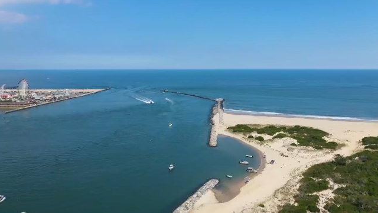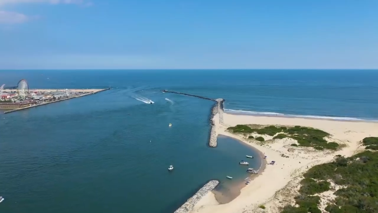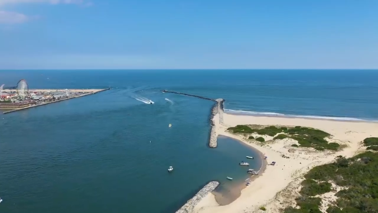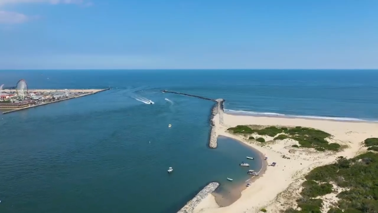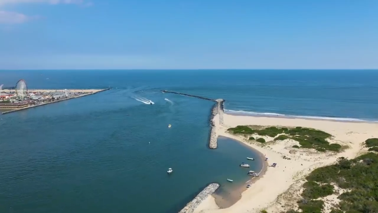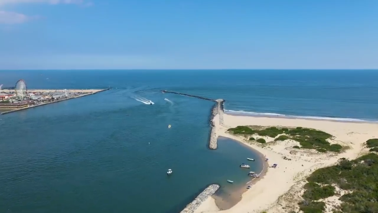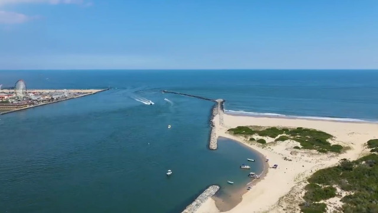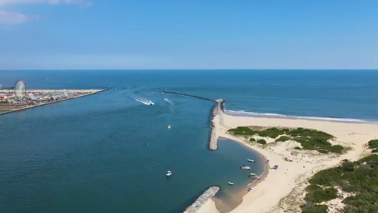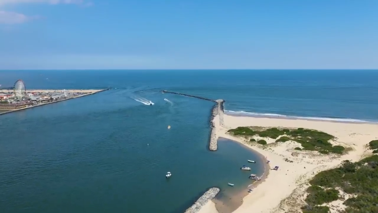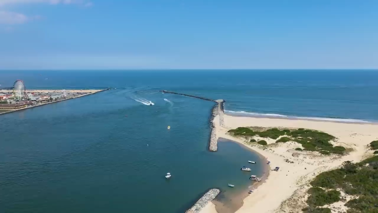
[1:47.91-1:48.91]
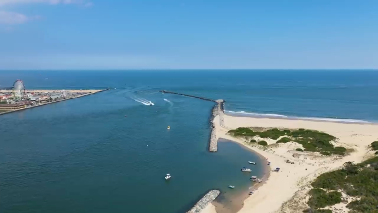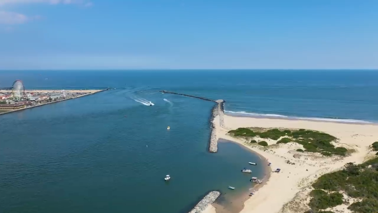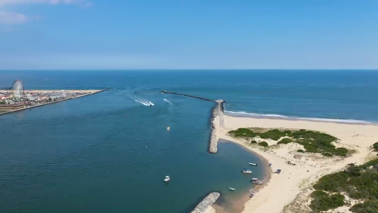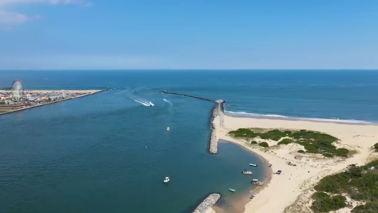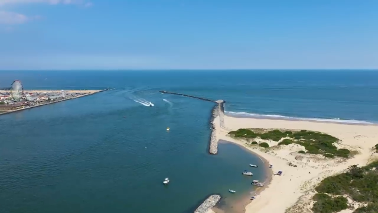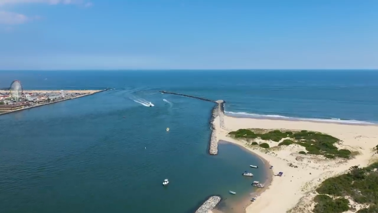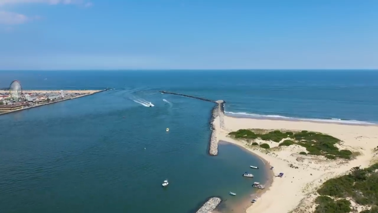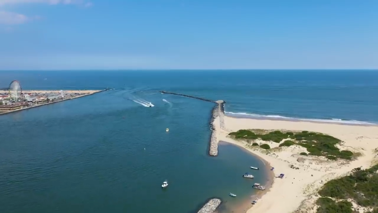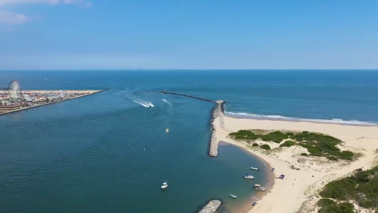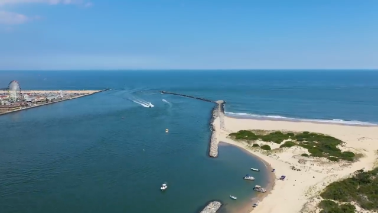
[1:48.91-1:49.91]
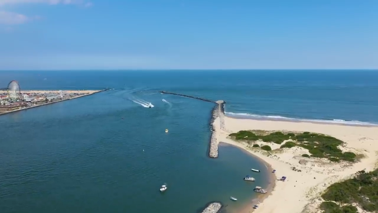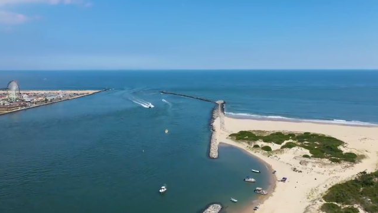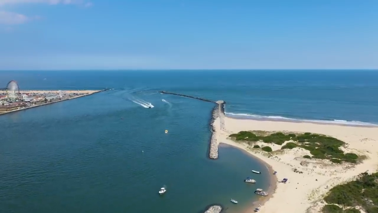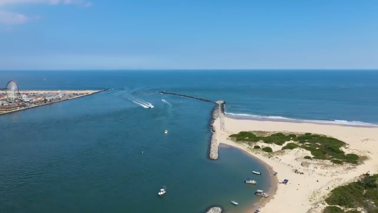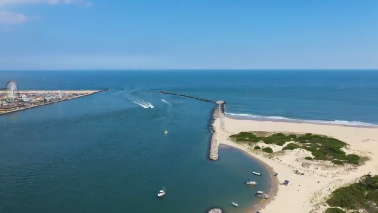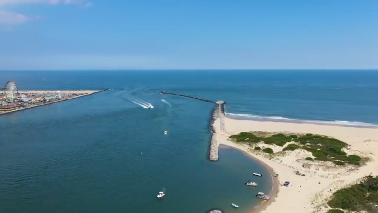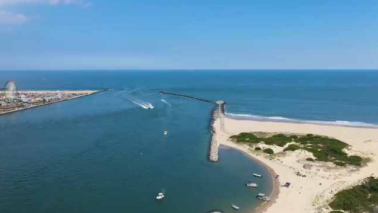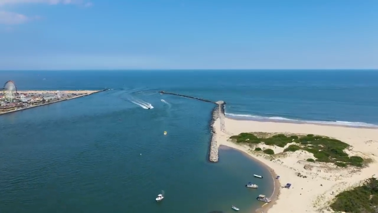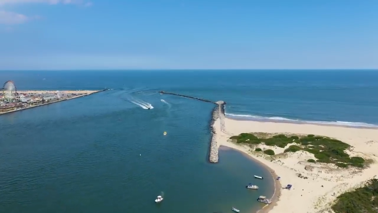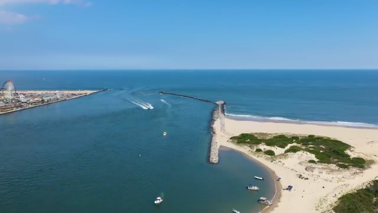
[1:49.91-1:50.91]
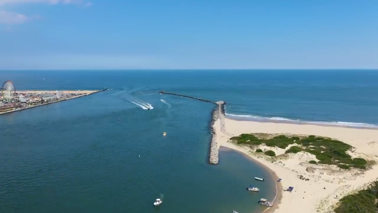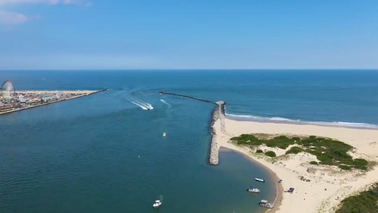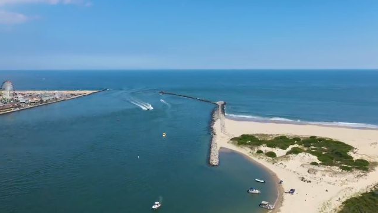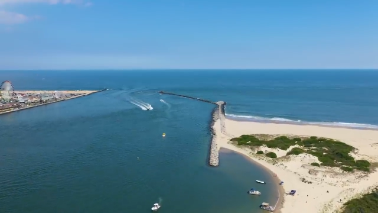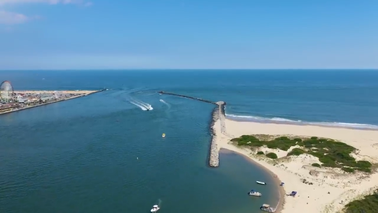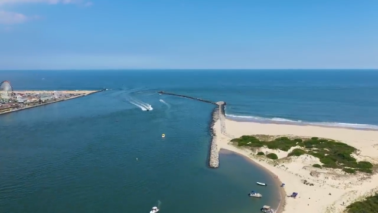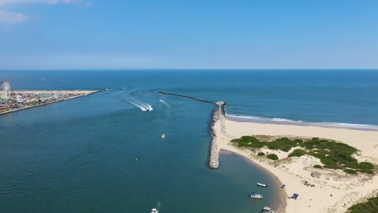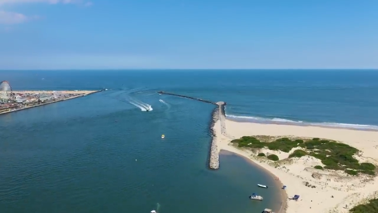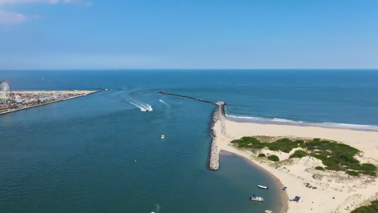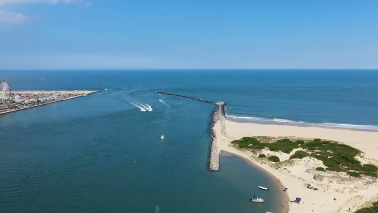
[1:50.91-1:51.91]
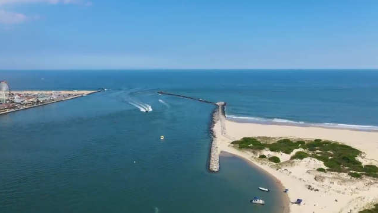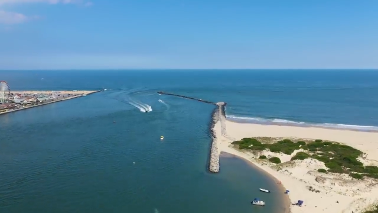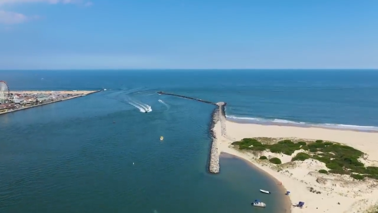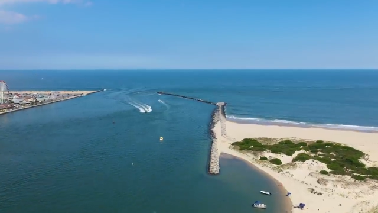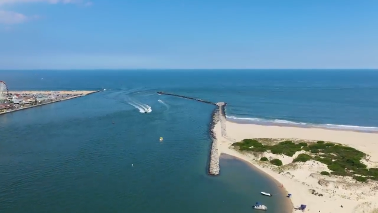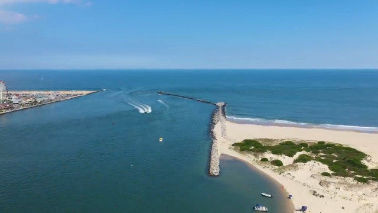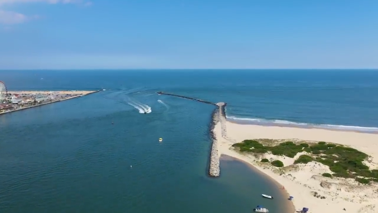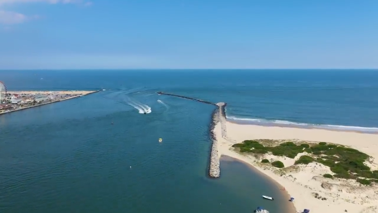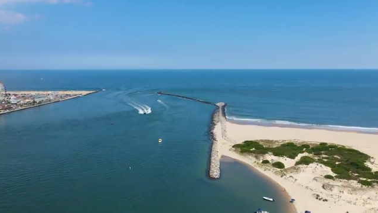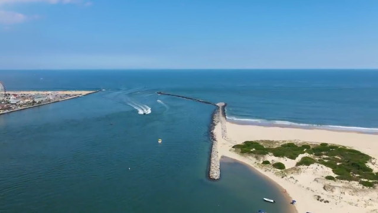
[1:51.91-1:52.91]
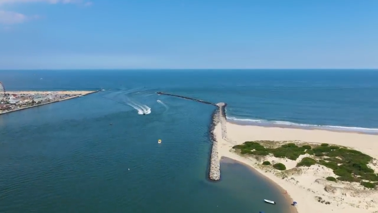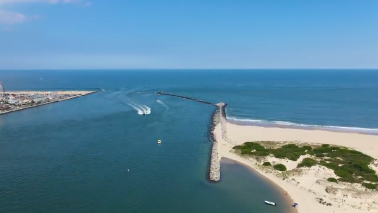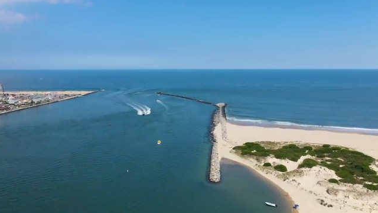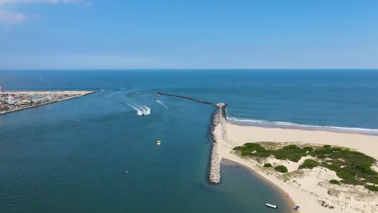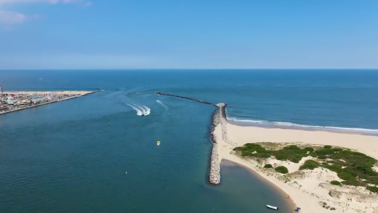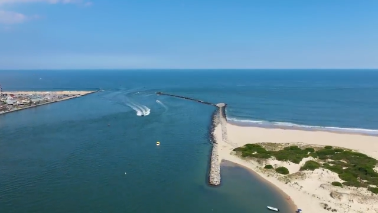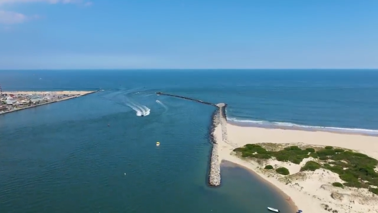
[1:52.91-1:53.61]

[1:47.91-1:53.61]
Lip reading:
No face is visible, so there are no lips to read.